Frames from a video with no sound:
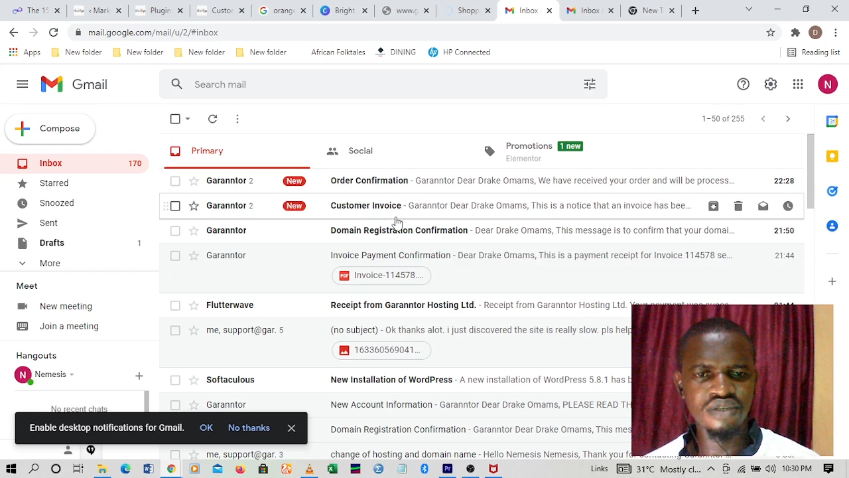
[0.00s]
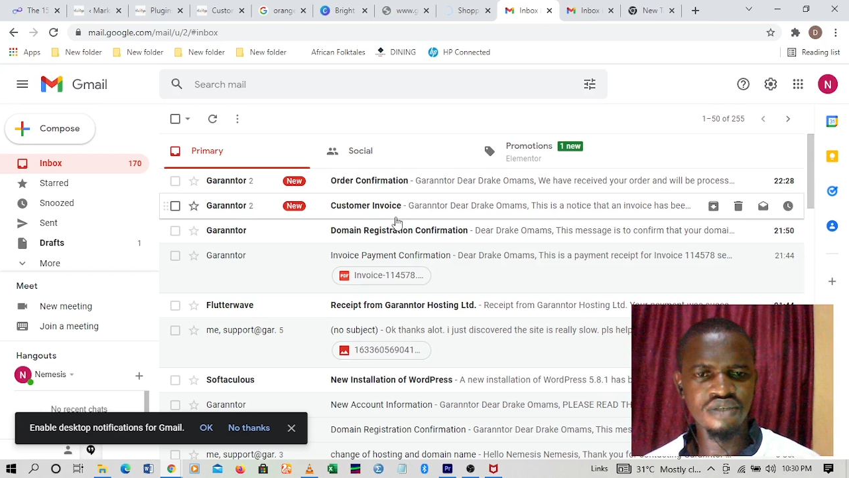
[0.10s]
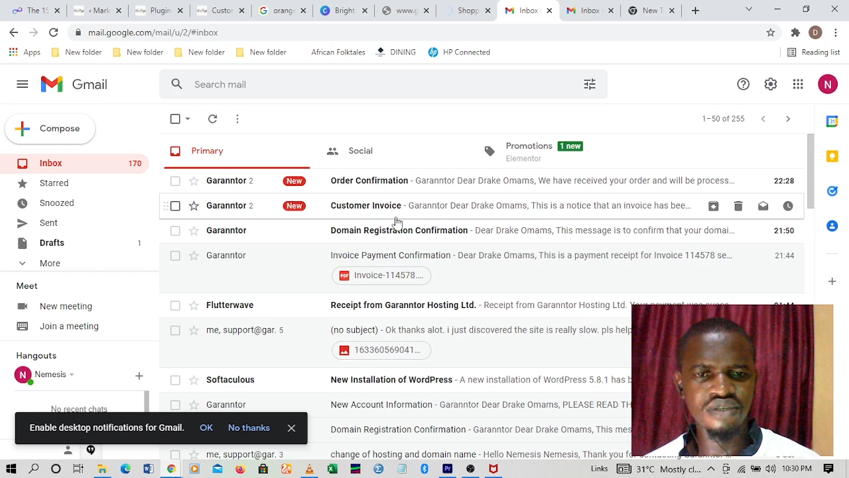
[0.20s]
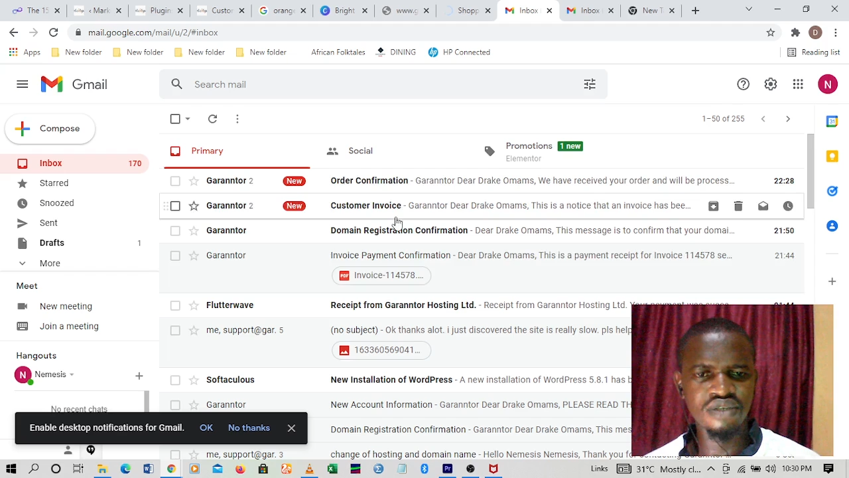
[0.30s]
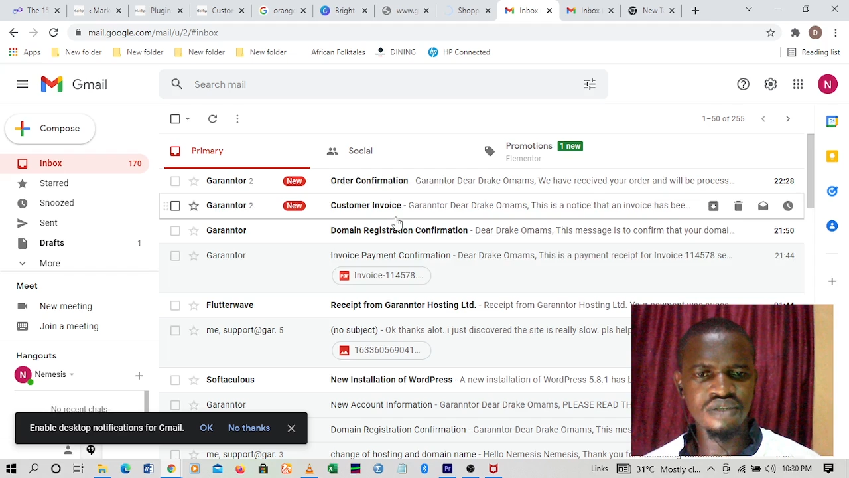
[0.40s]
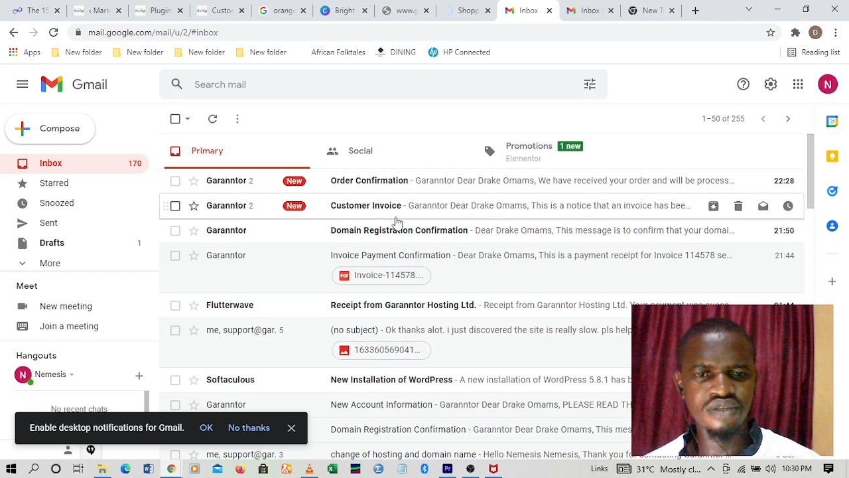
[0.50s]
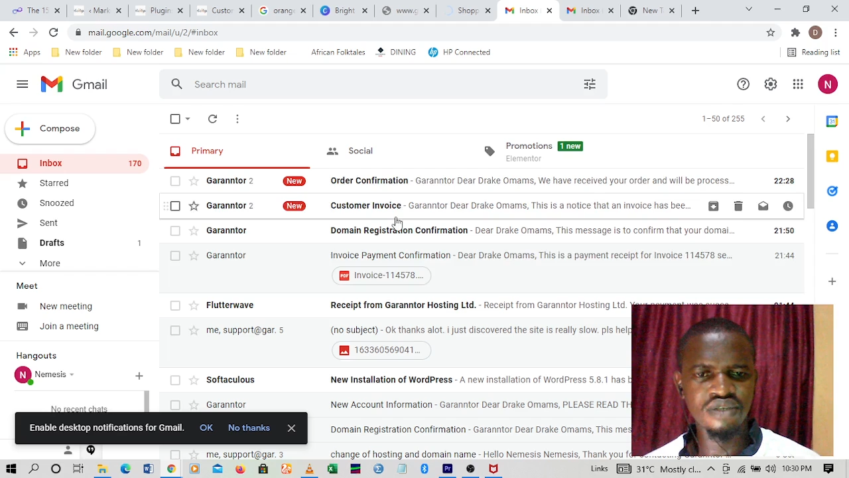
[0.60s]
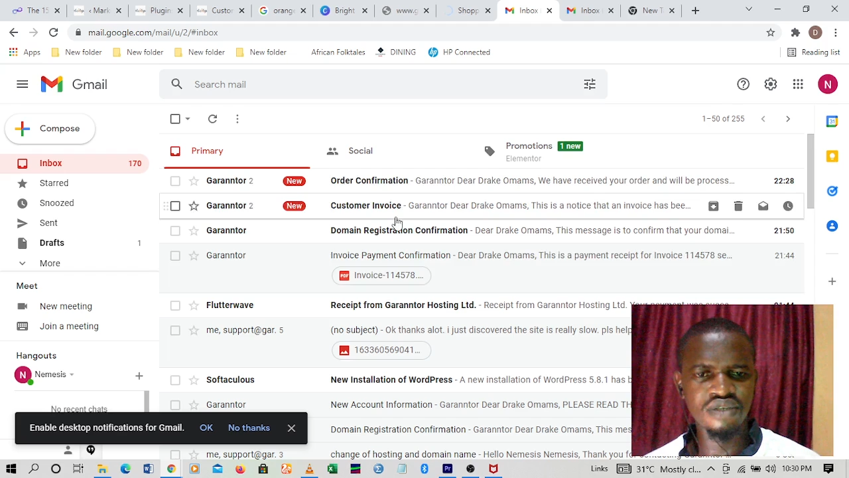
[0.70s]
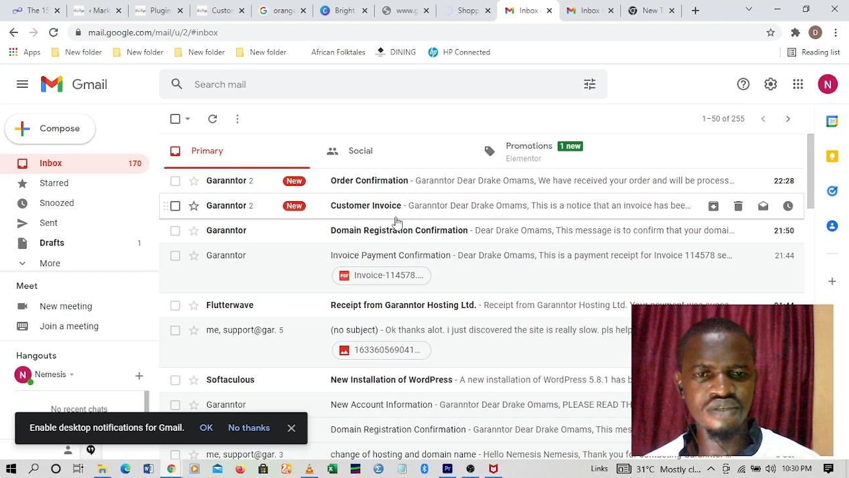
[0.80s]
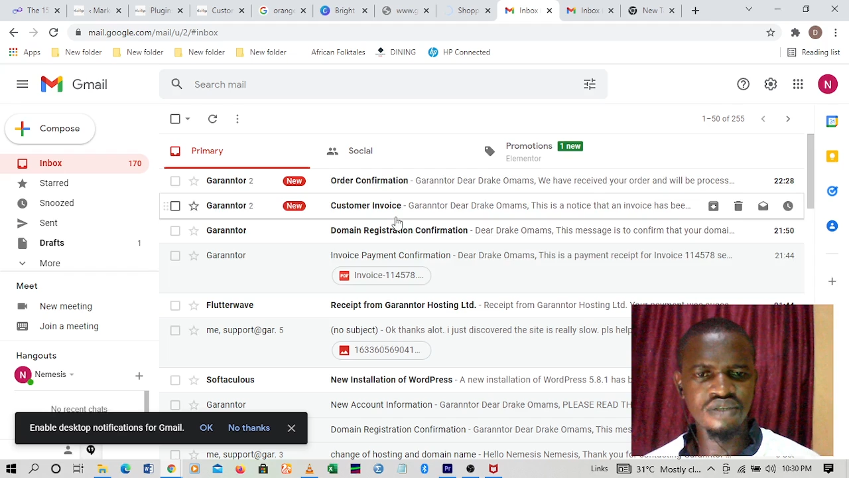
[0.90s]
these
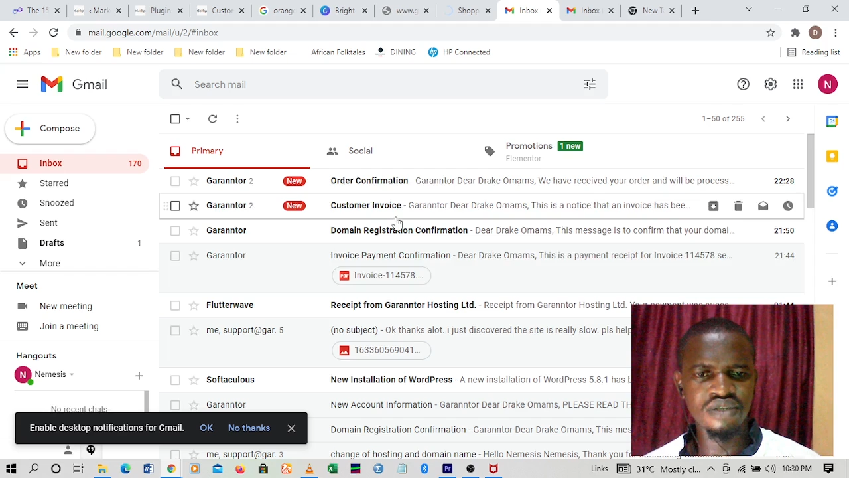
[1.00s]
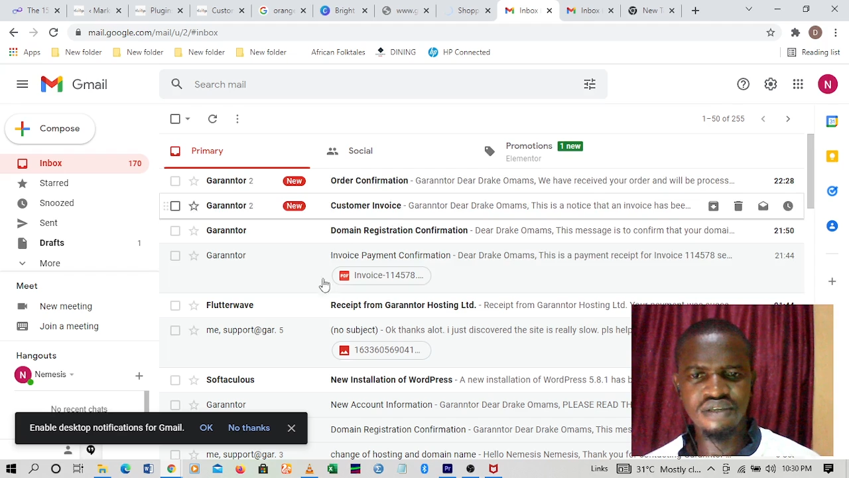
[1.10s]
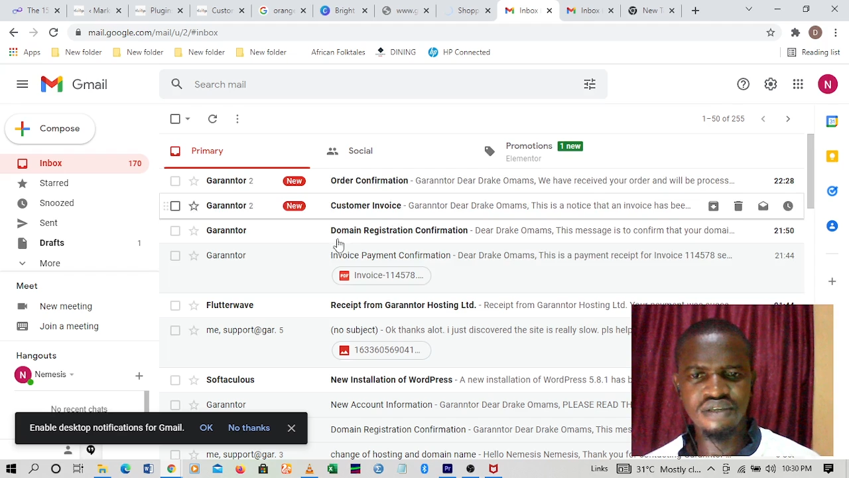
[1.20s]
are.